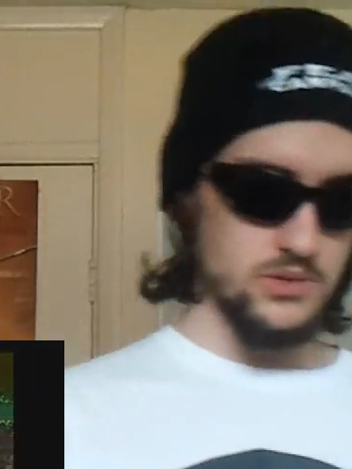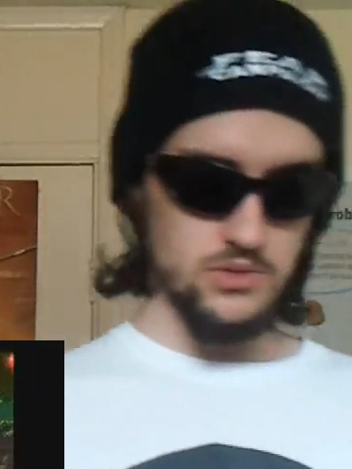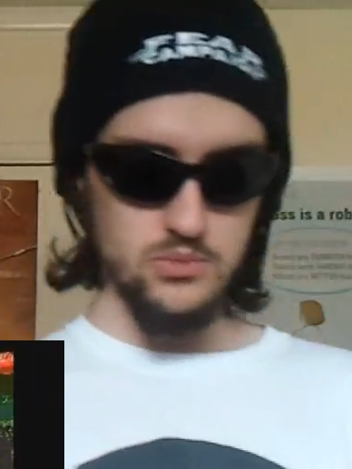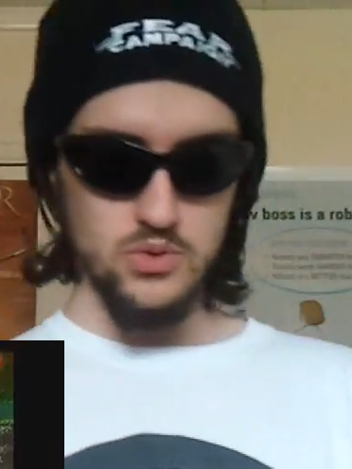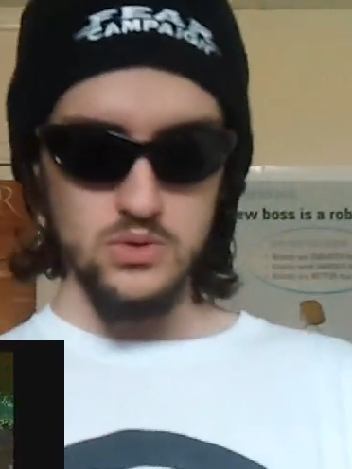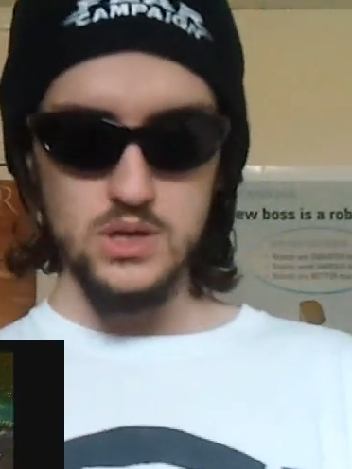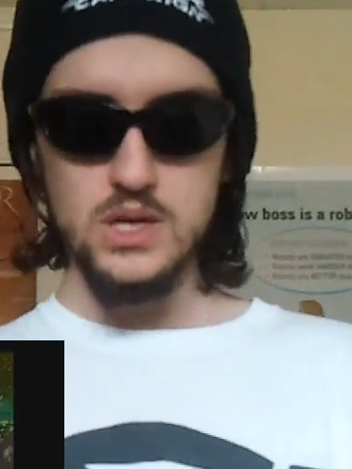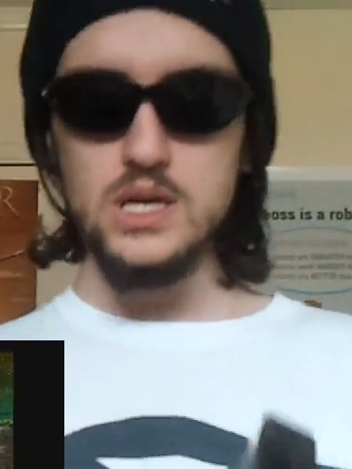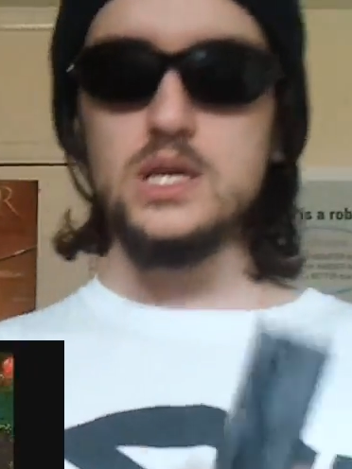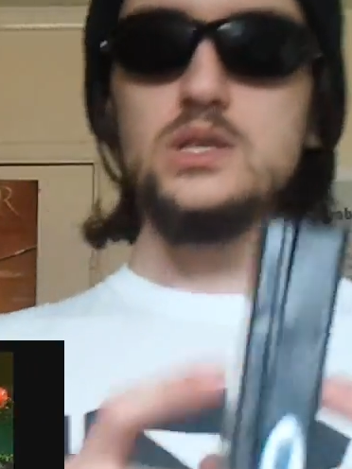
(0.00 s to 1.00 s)
usable.
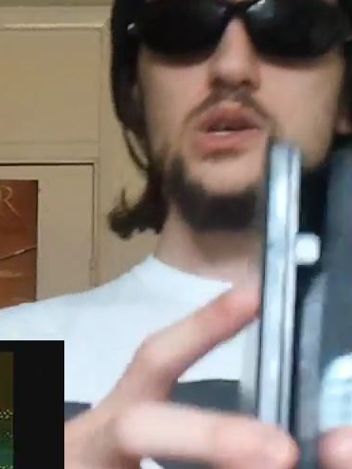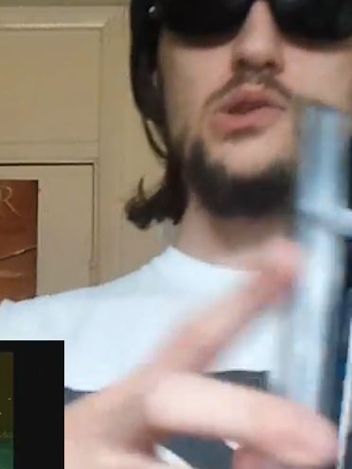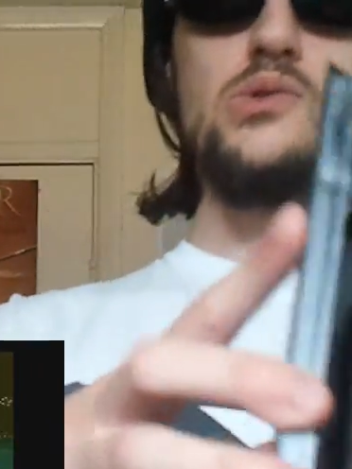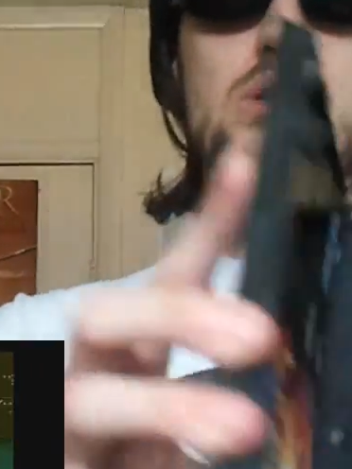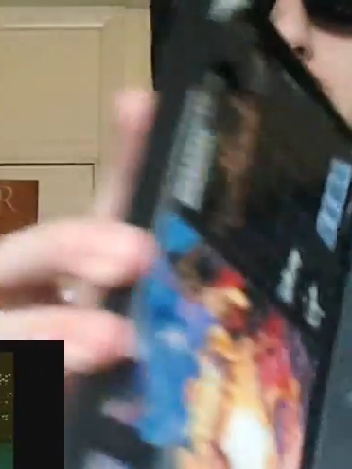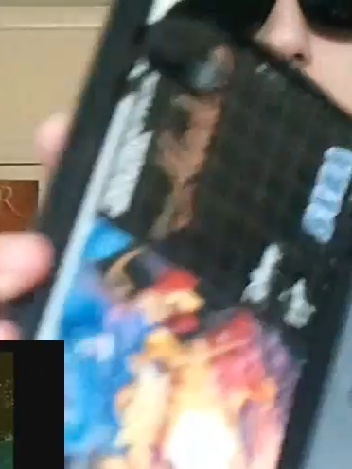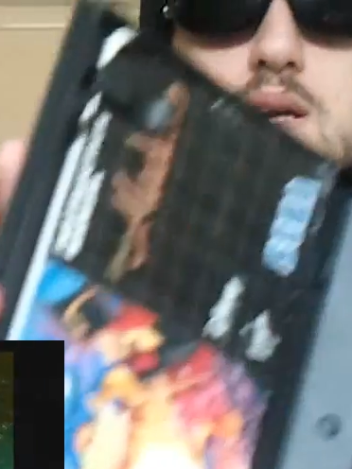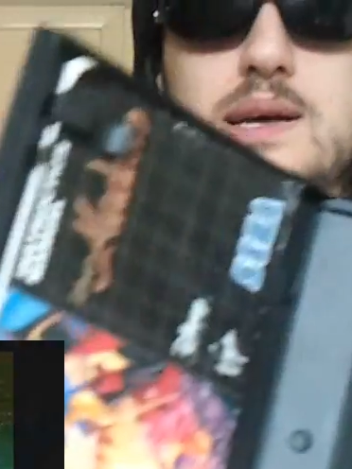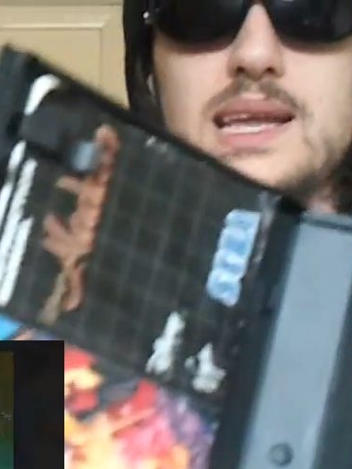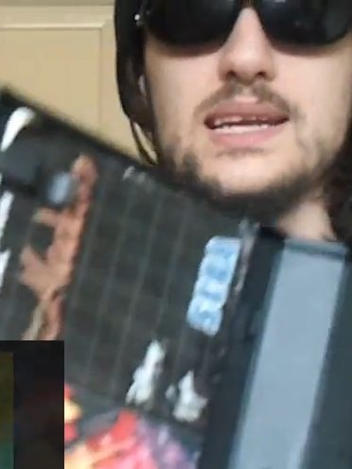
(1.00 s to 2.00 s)
So,
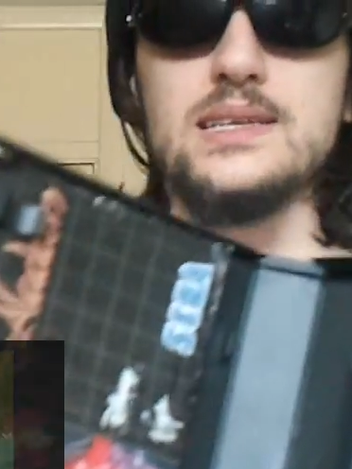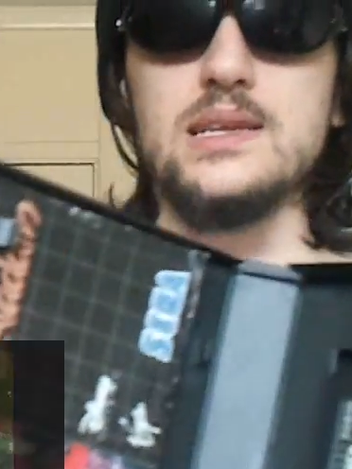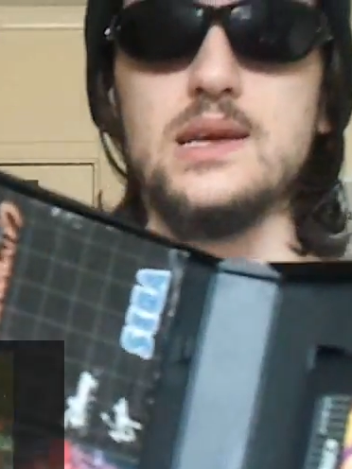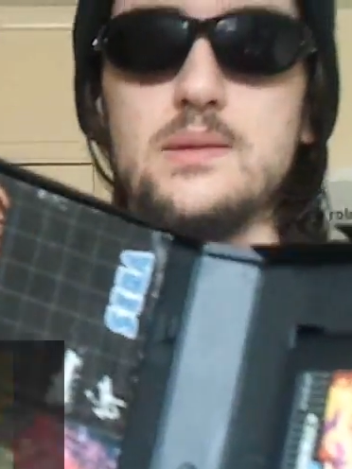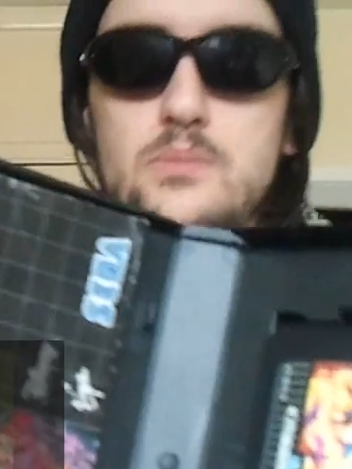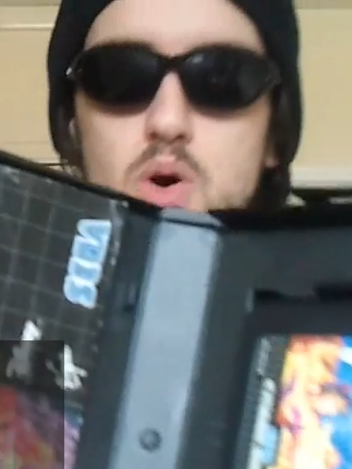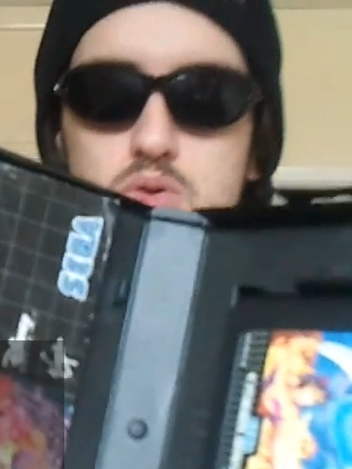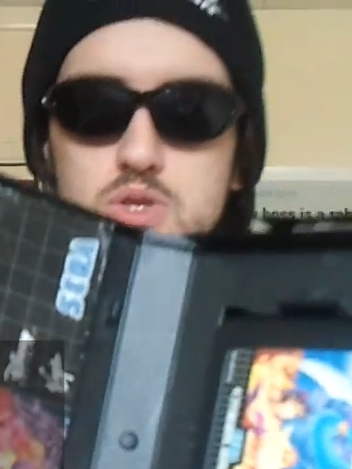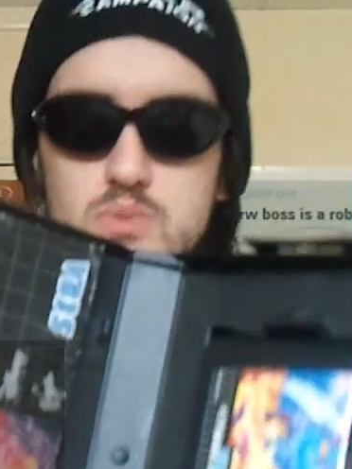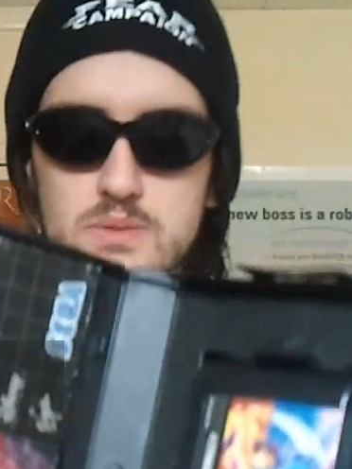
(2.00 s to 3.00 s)
Aladdin,
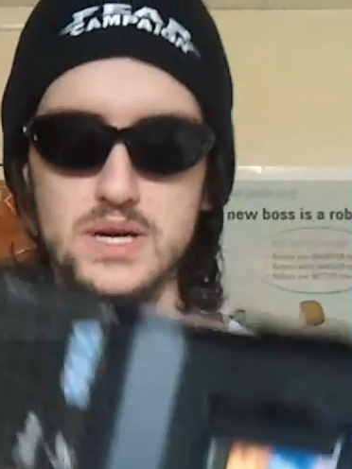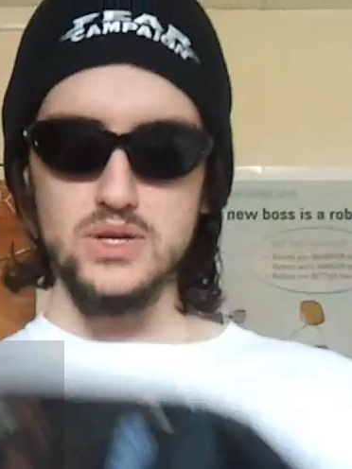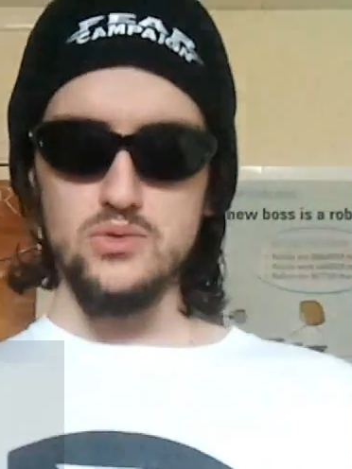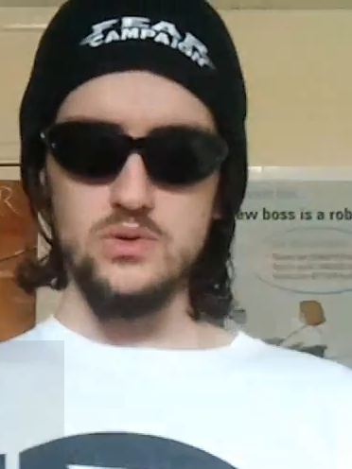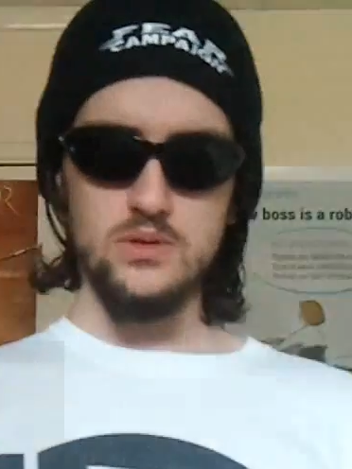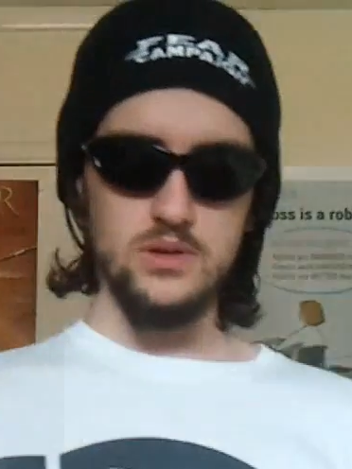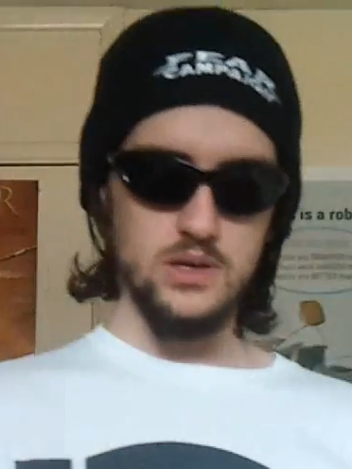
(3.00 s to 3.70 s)
boxed with manual.